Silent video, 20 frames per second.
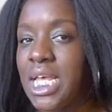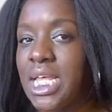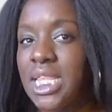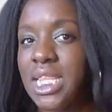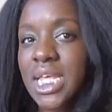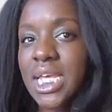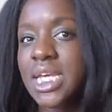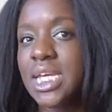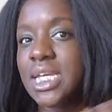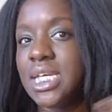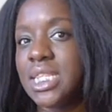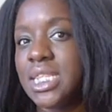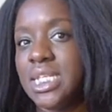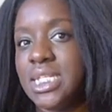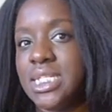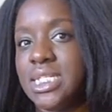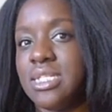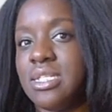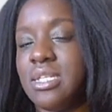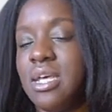Like
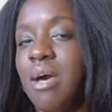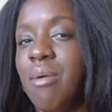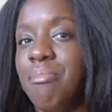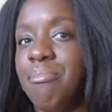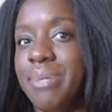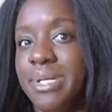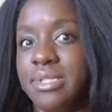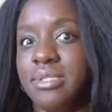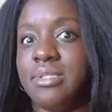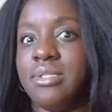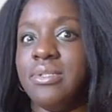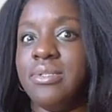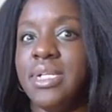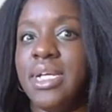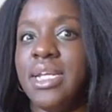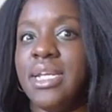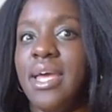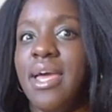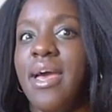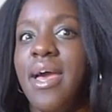this is a bundle
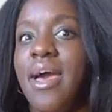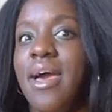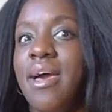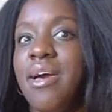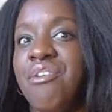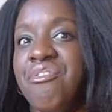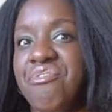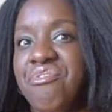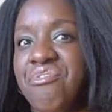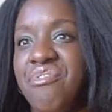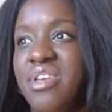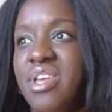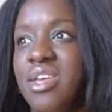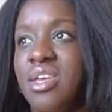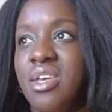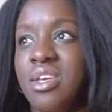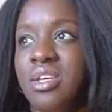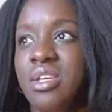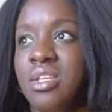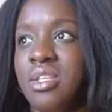and a half,
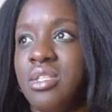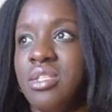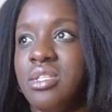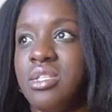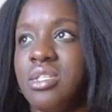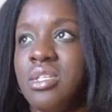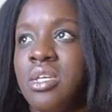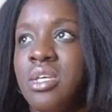and